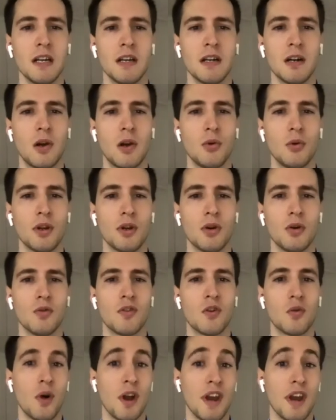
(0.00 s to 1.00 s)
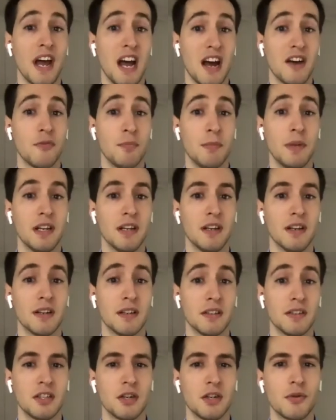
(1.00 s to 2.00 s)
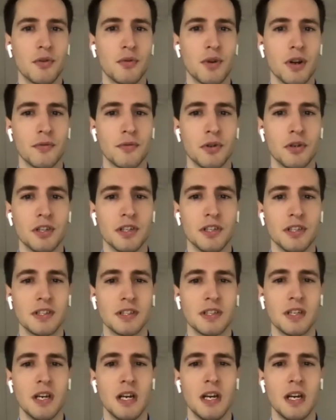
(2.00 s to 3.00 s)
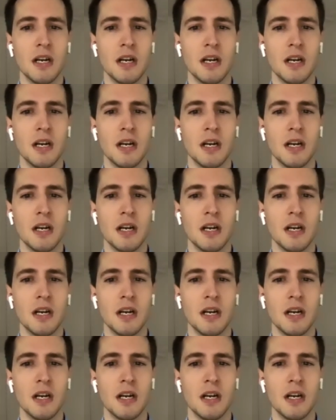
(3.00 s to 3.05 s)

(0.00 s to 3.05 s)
including over 1.5 million Syrian refugees.